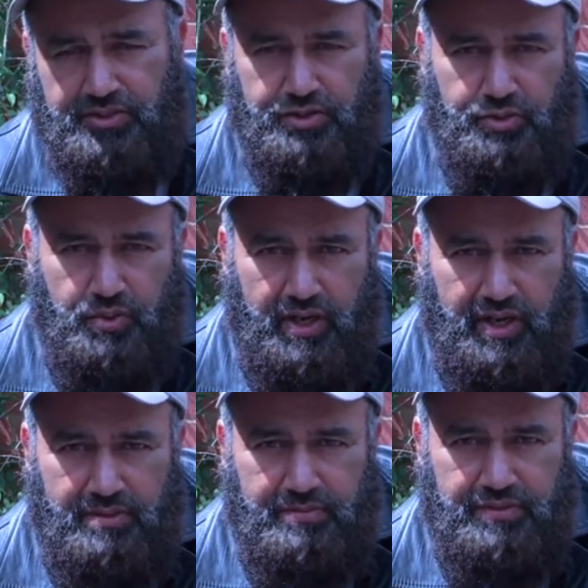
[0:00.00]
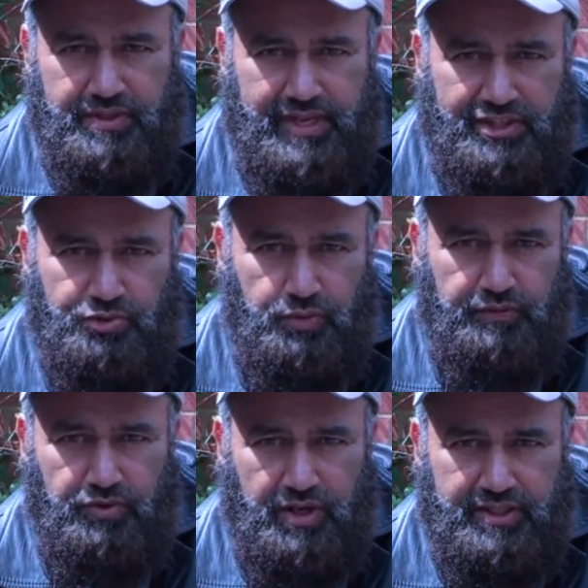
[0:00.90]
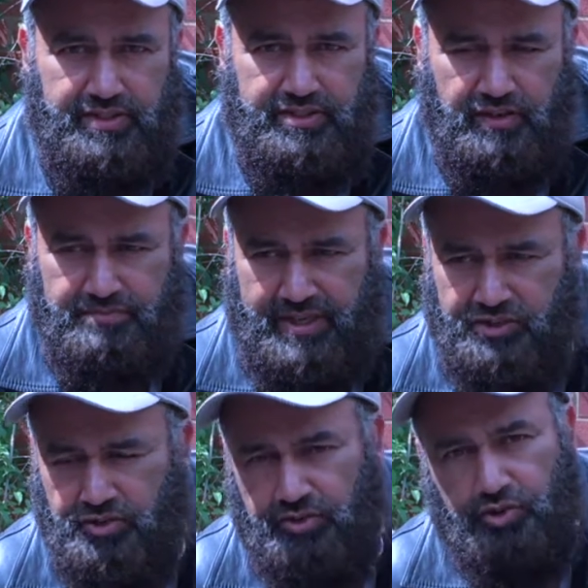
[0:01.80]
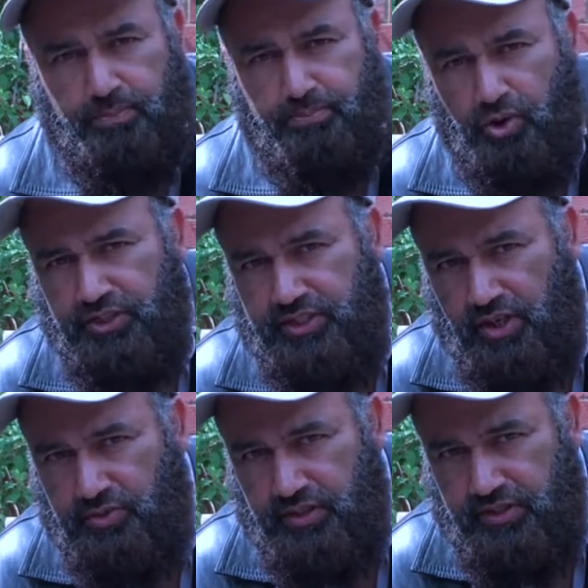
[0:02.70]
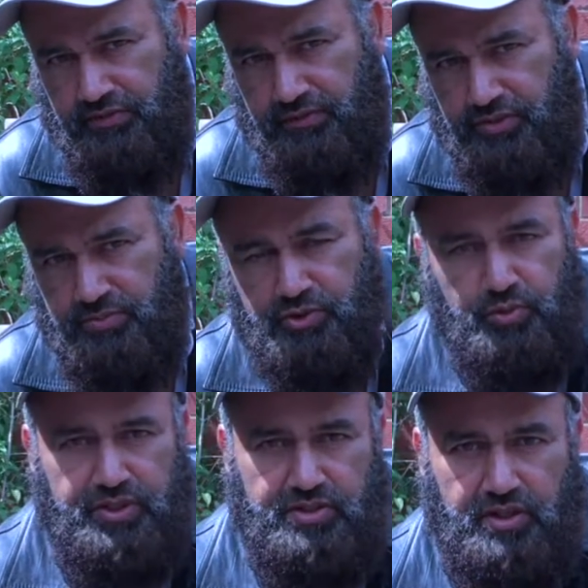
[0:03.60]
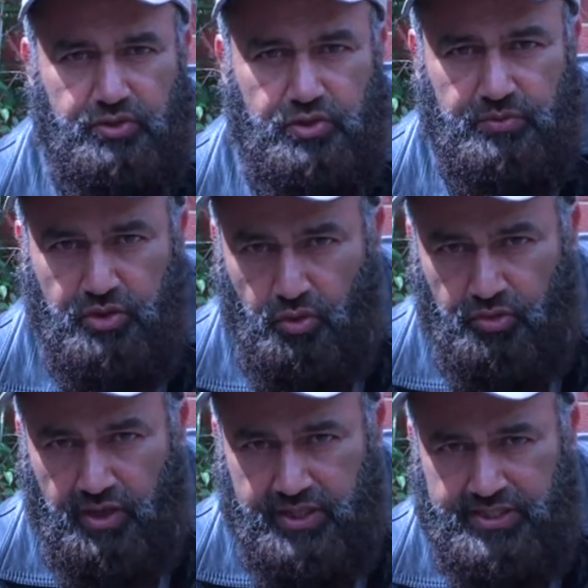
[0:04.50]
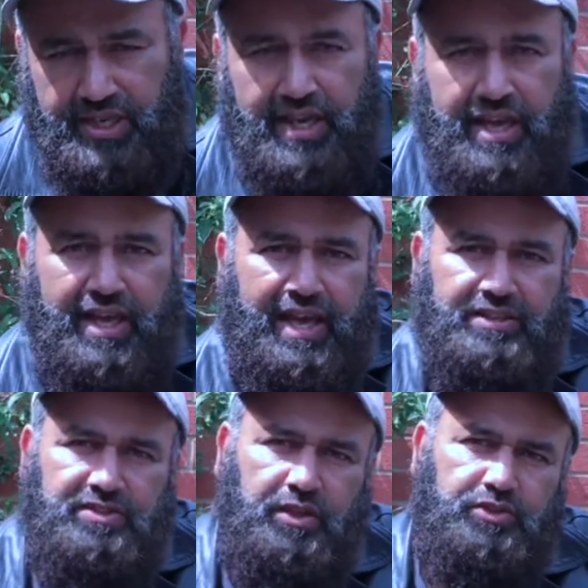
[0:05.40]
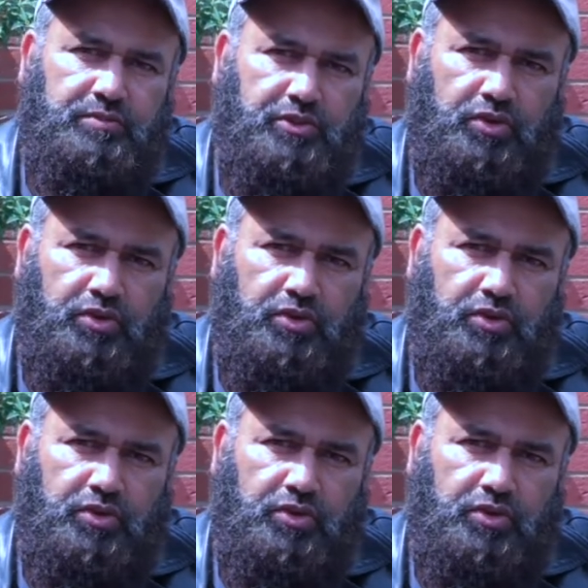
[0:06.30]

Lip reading: to the natural varieties I've mentioned, your body knows the difference between sodium chloride and sodium